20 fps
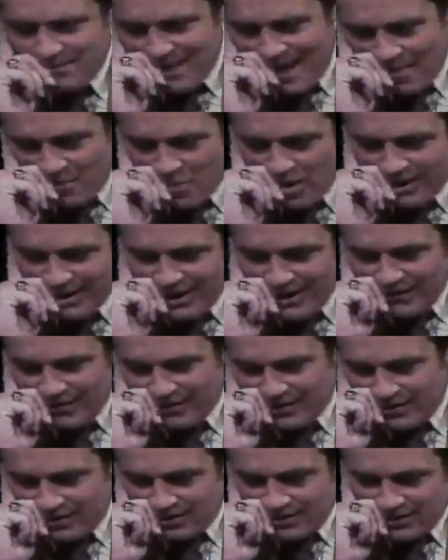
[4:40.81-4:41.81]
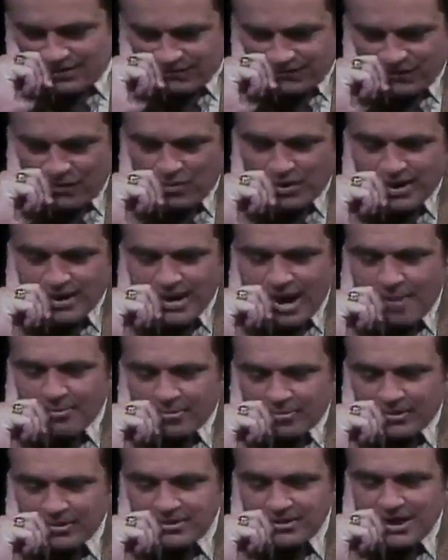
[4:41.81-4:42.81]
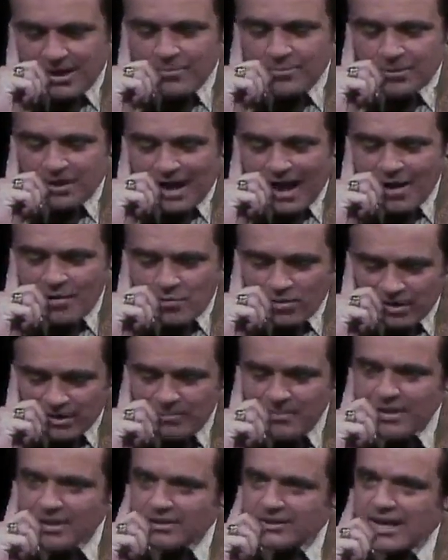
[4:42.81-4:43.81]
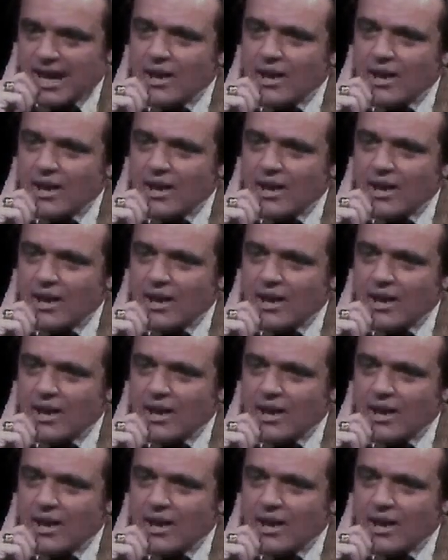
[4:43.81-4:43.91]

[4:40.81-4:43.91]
not one given to, to phony compliments, and I, I really mean this.